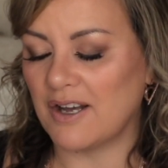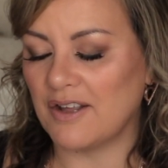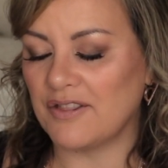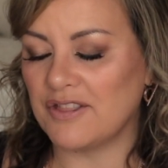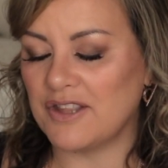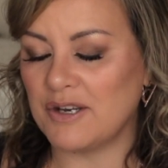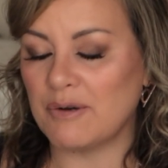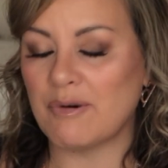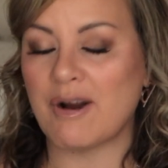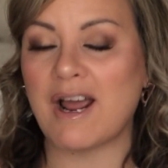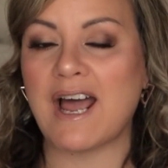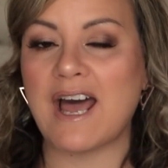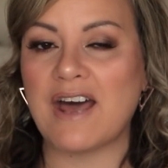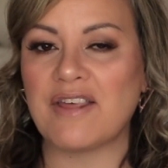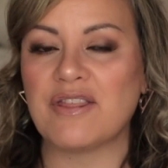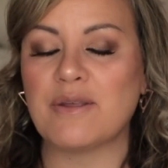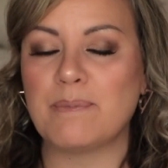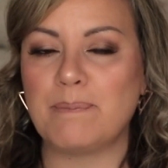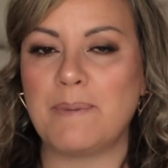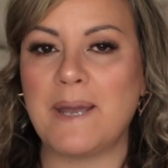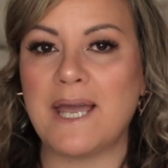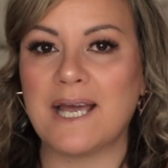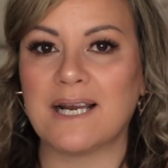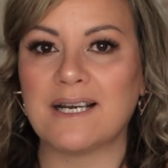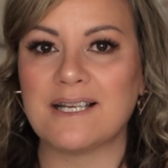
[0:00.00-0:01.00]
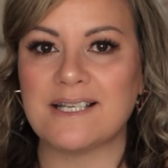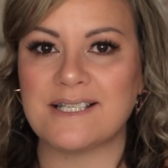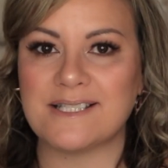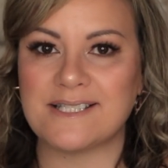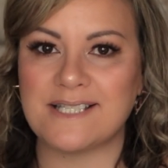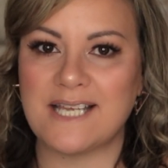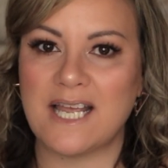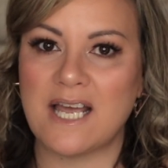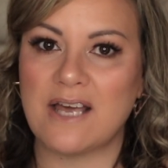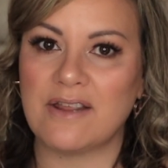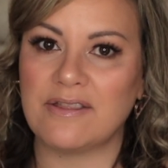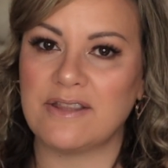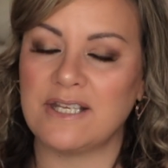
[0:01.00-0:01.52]
there are other palettes
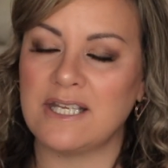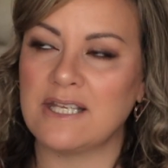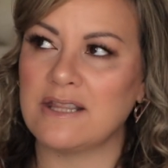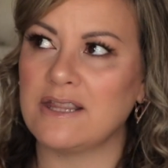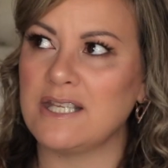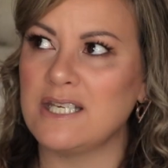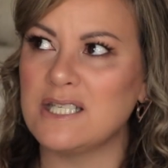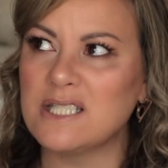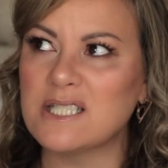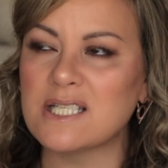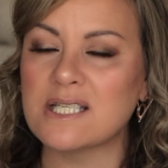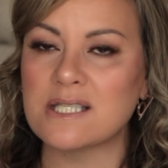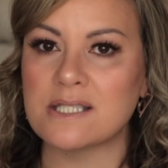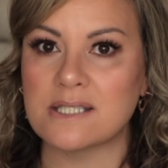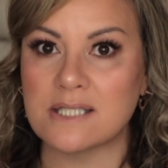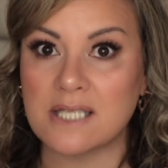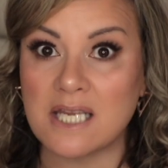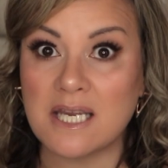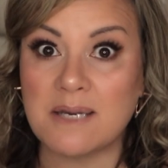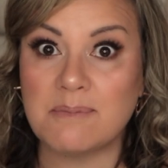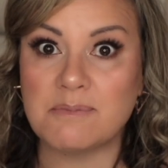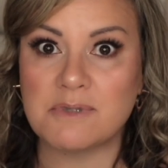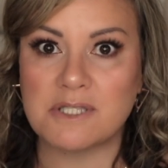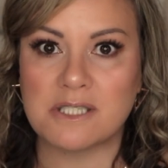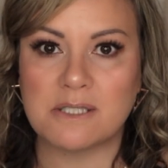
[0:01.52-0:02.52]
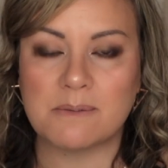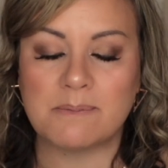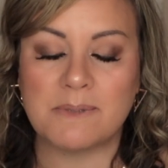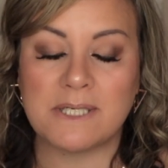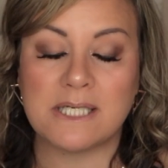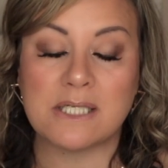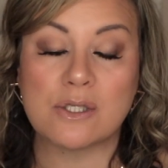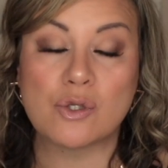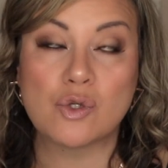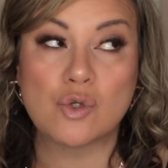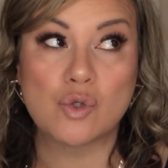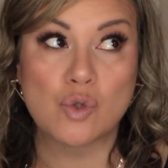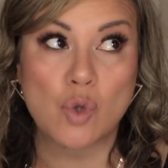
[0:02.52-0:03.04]
out there. There just seems to
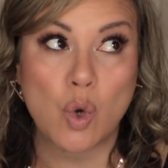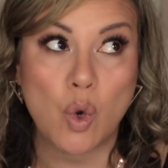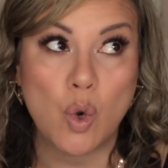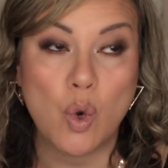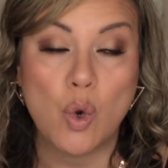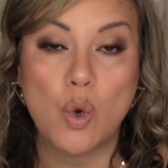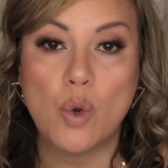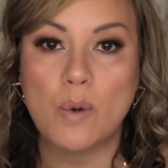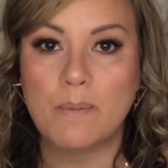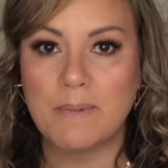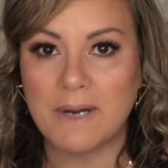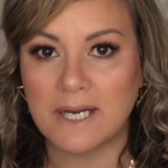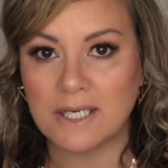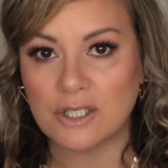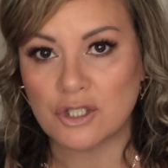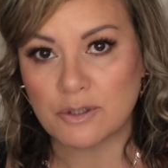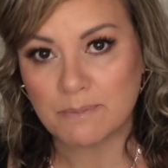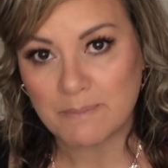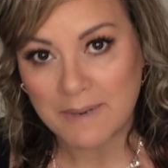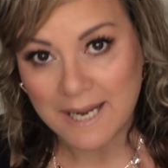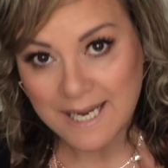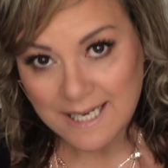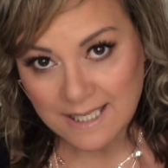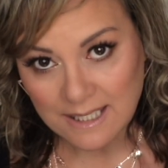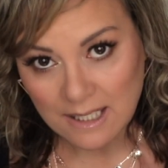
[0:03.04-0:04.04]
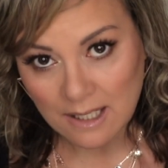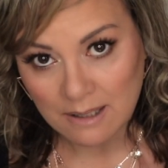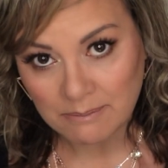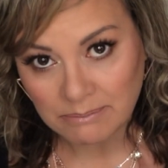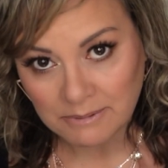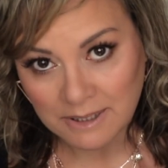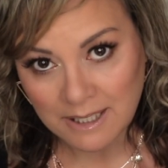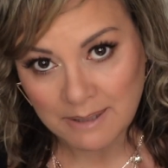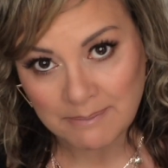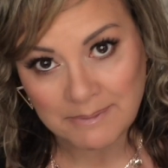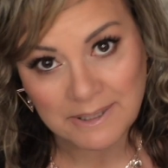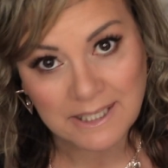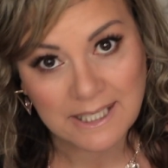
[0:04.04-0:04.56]
be so much makeup
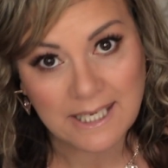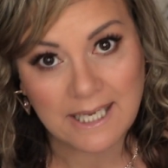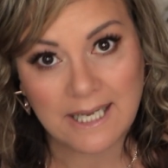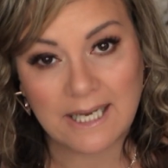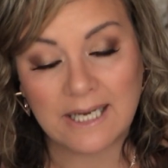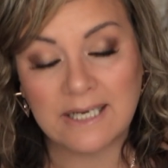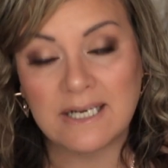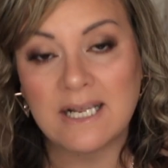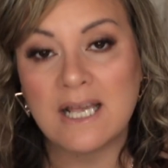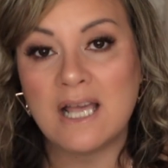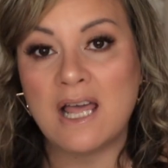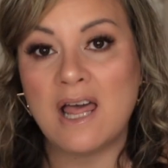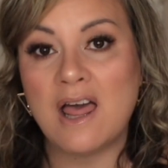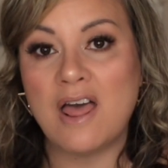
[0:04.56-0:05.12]
coming out